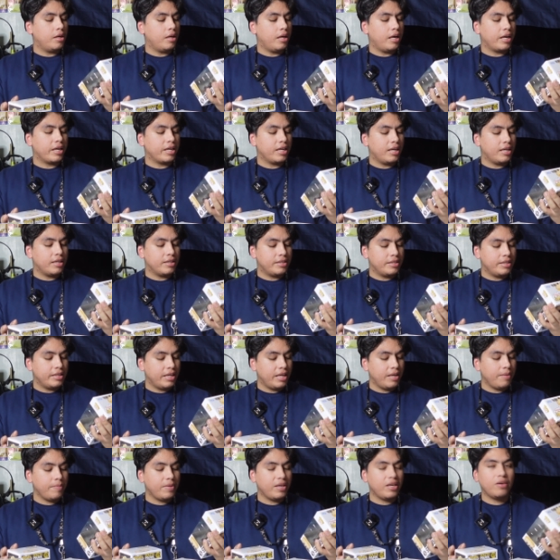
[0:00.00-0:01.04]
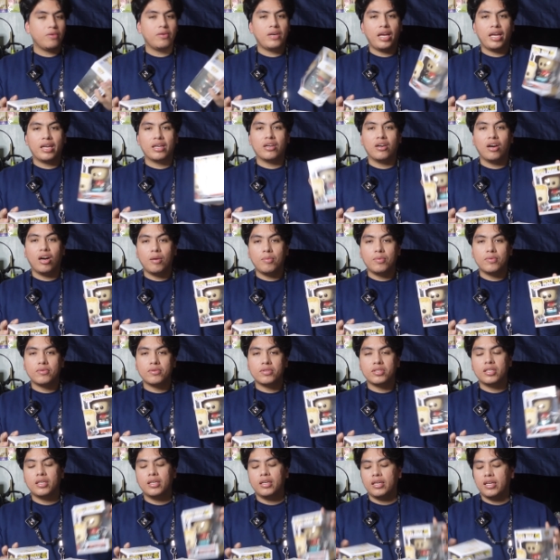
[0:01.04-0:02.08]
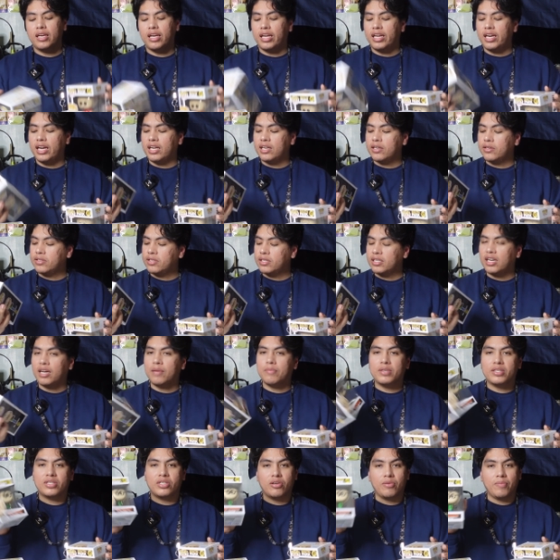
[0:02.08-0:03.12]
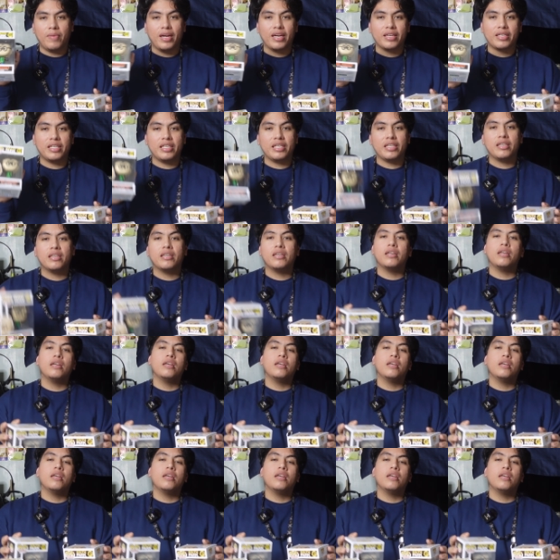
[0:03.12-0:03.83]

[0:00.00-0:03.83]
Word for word: I got Timmy and Gobbles, and I also got Mr. Mackey.